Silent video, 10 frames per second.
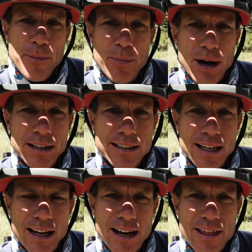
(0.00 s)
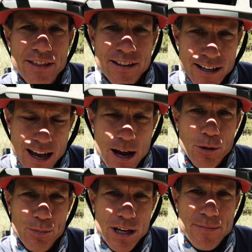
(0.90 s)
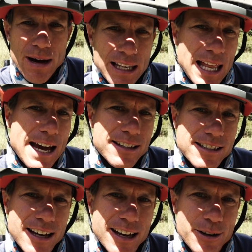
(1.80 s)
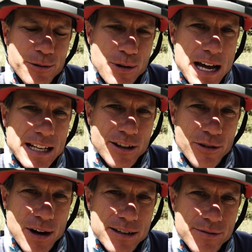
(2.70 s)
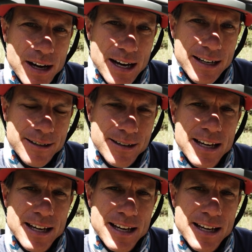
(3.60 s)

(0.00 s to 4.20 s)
But today will be last day riding the Great Divide.